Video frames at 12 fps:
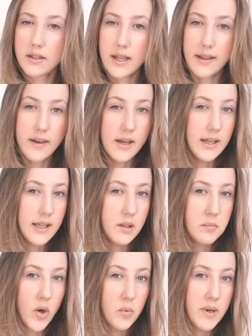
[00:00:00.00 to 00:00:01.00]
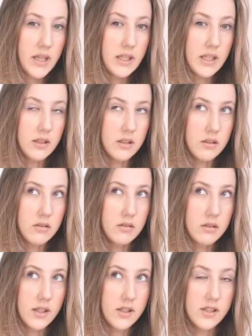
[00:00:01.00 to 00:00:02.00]
Not that I care about men either.
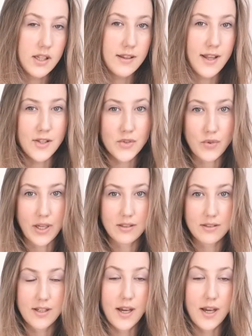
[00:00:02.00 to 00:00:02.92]
Let's get that straight.